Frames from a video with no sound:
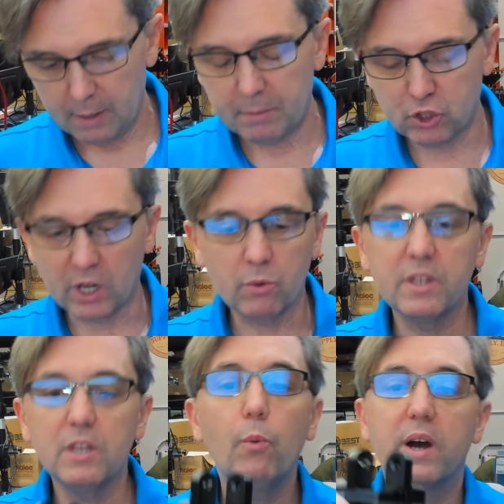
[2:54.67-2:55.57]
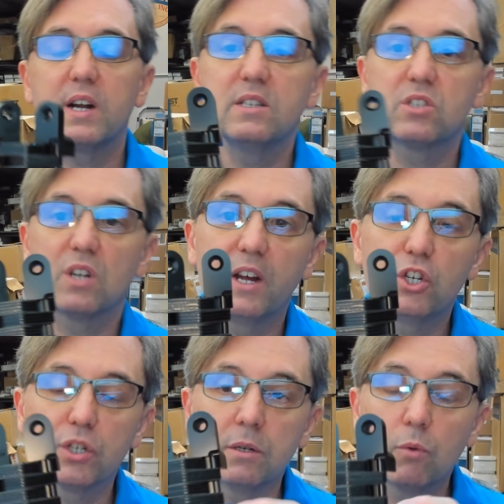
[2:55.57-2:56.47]
But generally, you want an
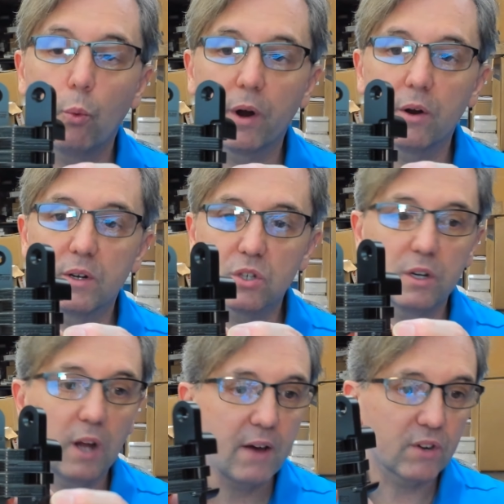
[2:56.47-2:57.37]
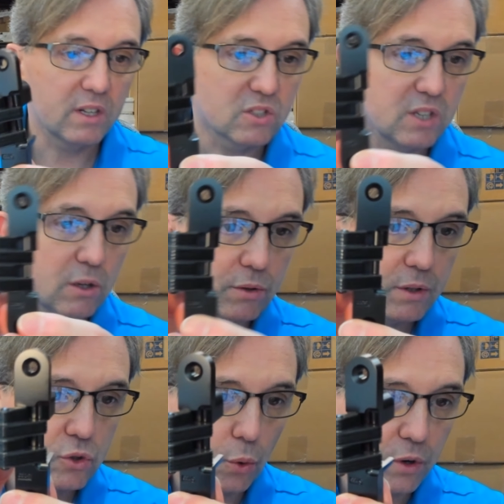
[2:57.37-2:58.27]
installation where it's going to have a
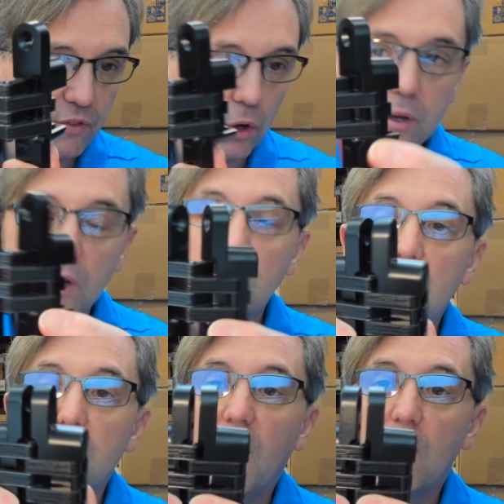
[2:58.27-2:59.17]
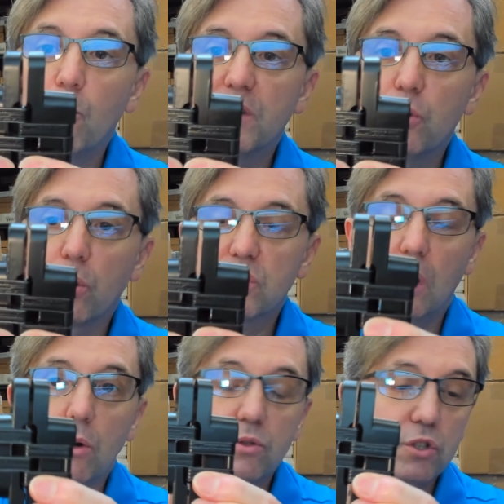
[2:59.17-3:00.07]
concealed sort of look, and when the door is
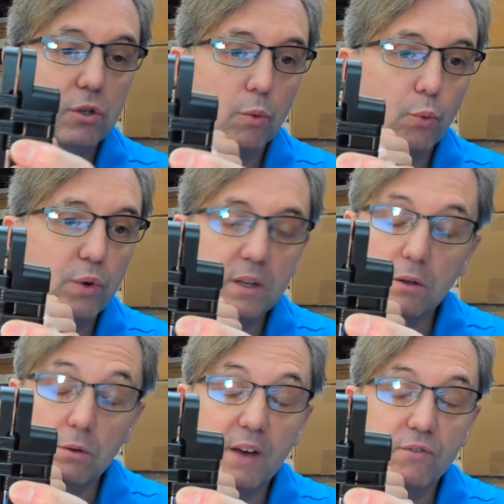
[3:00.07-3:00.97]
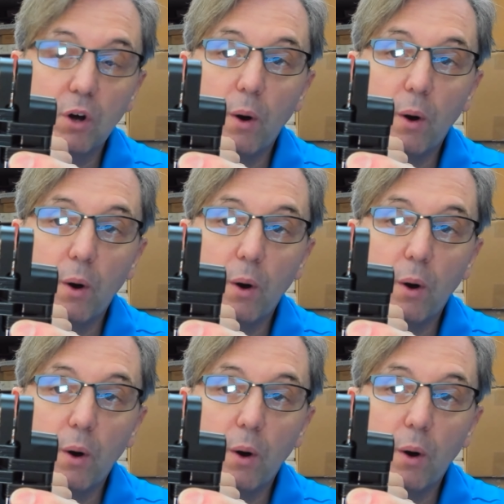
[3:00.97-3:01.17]
closed, you'll really you'll have no